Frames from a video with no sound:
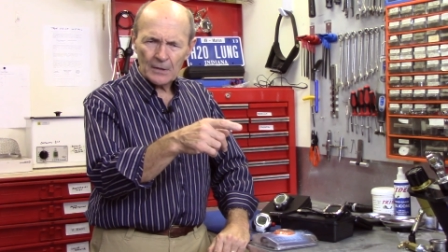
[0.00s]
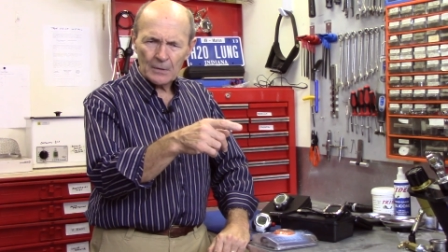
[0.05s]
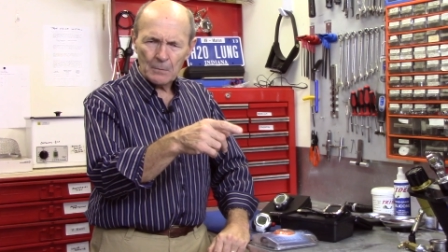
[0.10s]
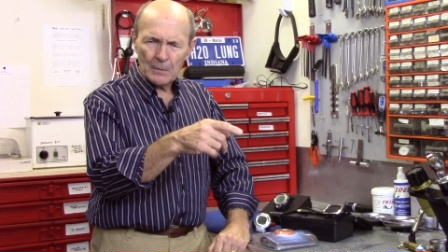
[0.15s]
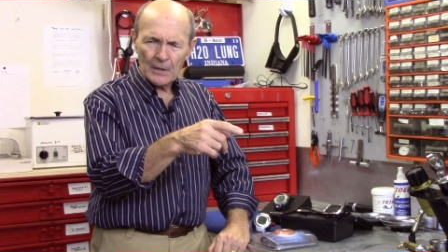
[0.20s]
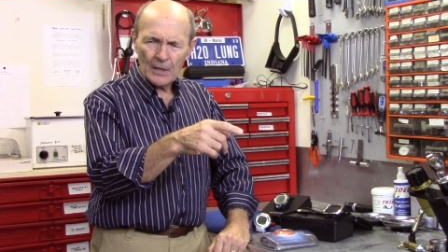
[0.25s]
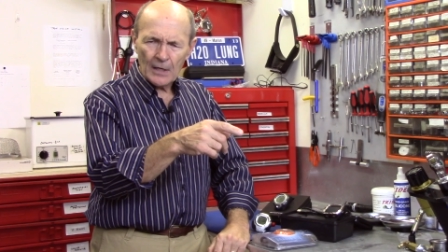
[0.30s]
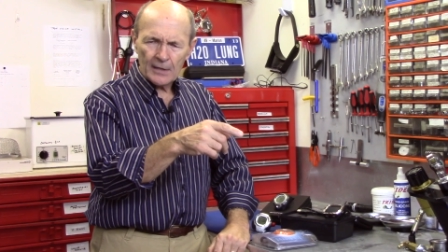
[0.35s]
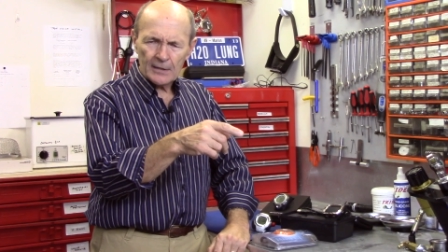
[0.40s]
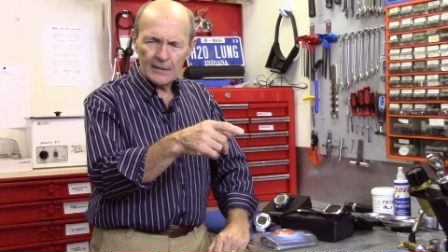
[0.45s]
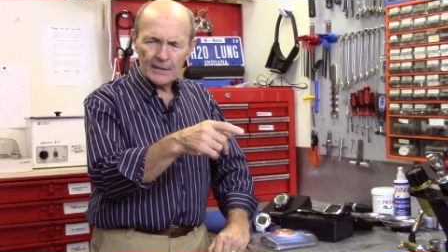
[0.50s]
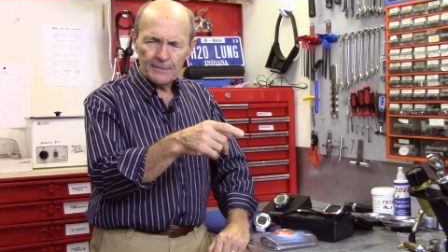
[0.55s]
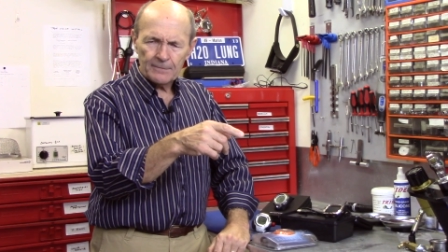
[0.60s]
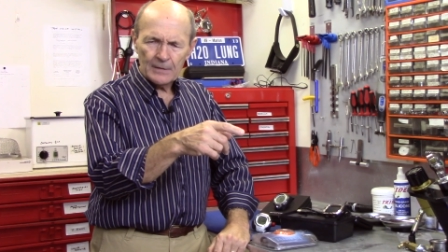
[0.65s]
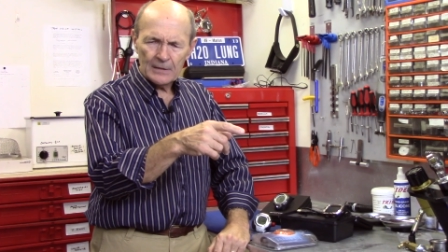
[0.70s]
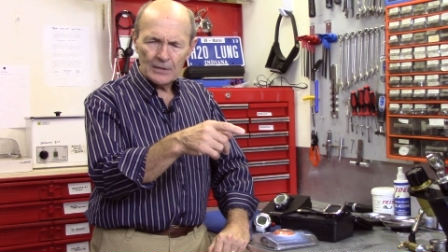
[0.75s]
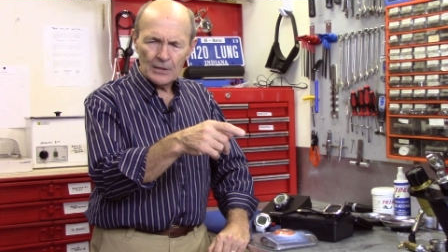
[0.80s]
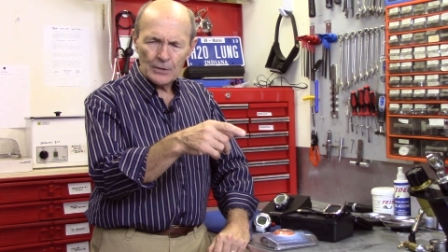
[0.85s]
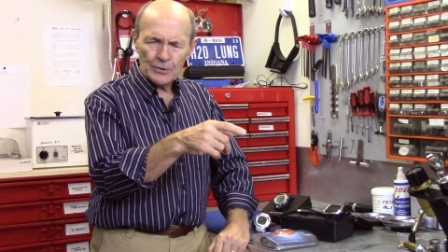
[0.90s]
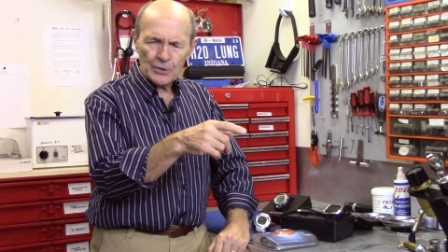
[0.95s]
didn't we, on
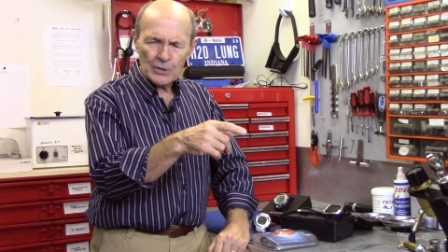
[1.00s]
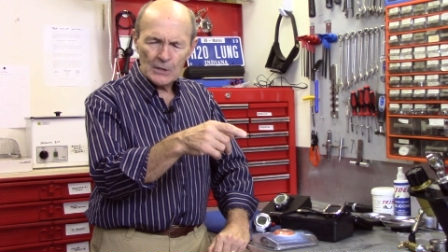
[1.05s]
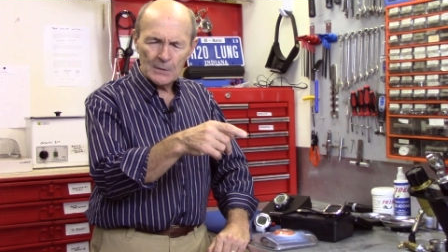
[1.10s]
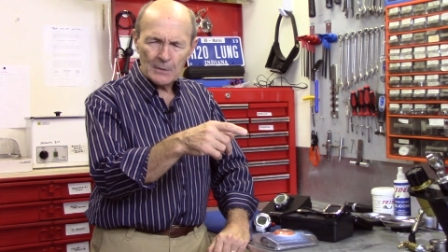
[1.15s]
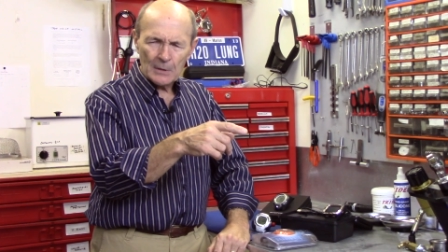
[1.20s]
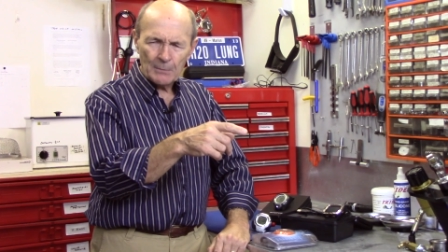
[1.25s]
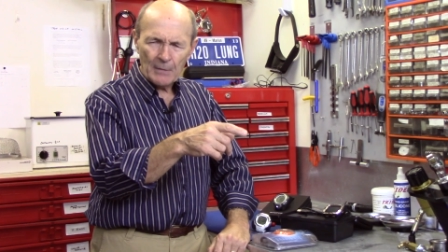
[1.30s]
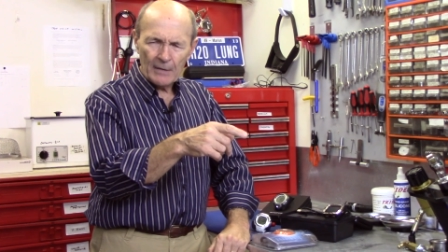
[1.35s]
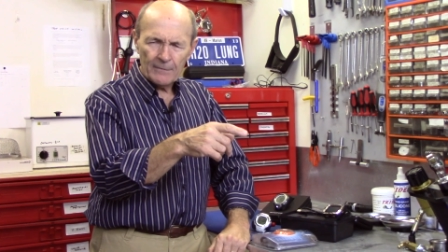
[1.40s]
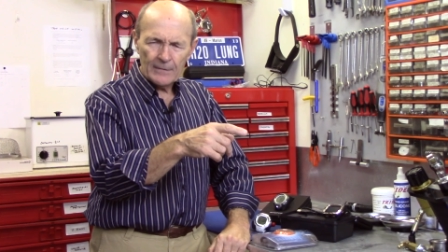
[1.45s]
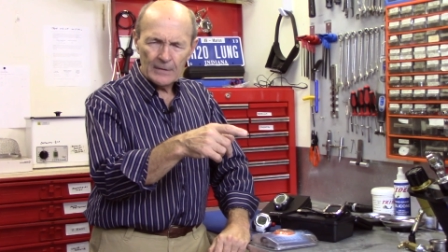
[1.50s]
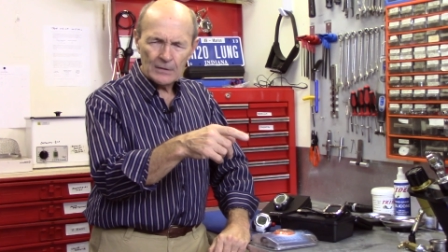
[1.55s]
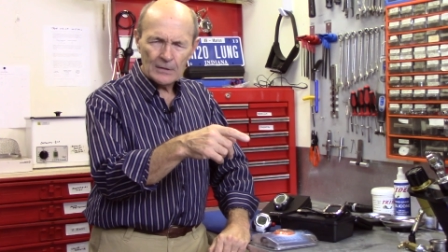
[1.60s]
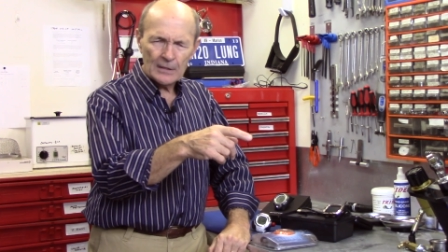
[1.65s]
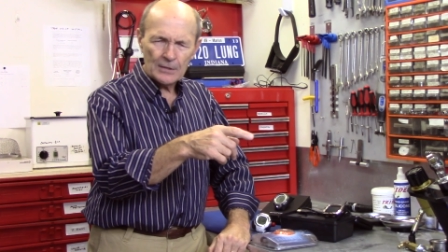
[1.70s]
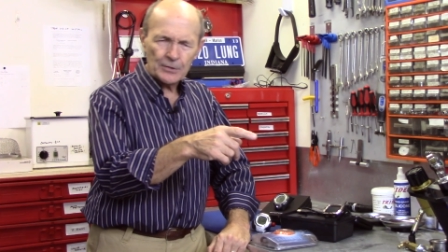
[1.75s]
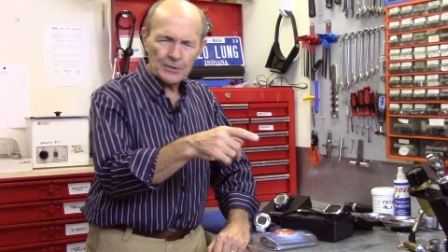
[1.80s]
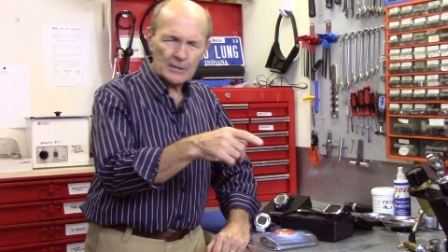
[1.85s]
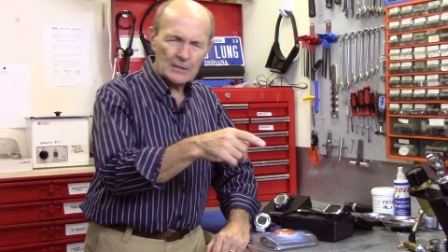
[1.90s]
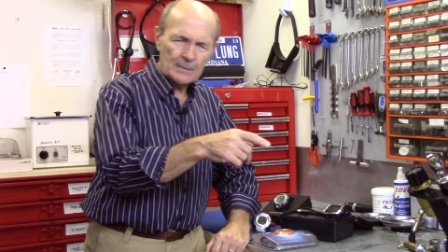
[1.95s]
vintage scuba, my
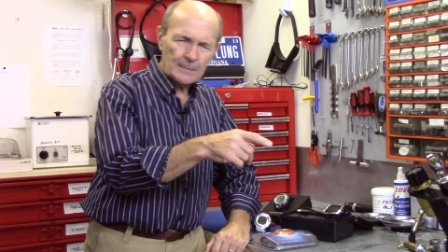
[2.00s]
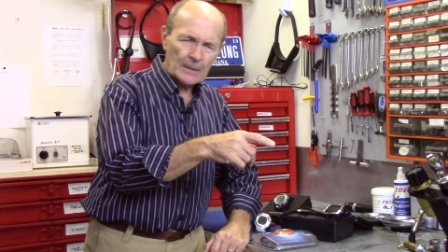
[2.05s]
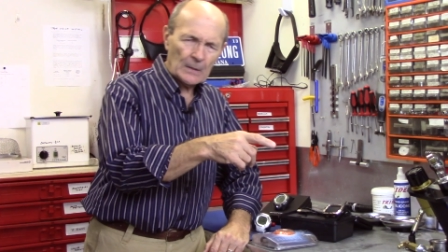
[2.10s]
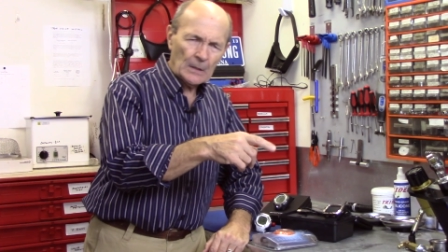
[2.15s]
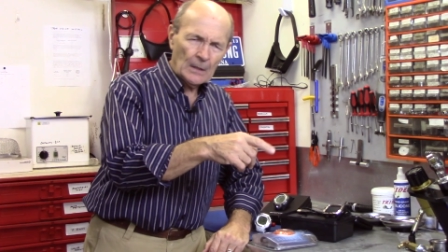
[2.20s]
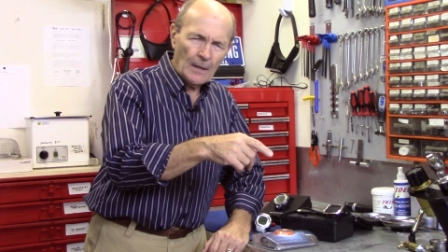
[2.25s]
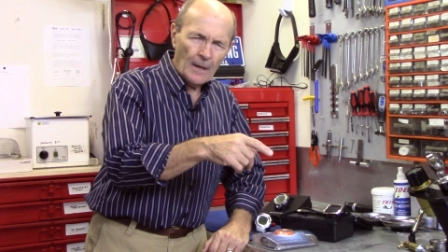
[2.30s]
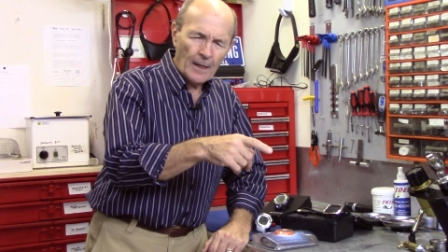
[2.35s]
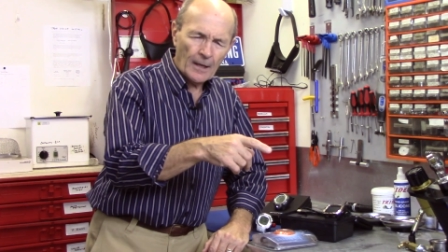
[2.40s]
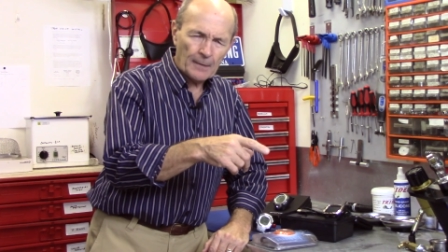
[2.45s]
vintage scuba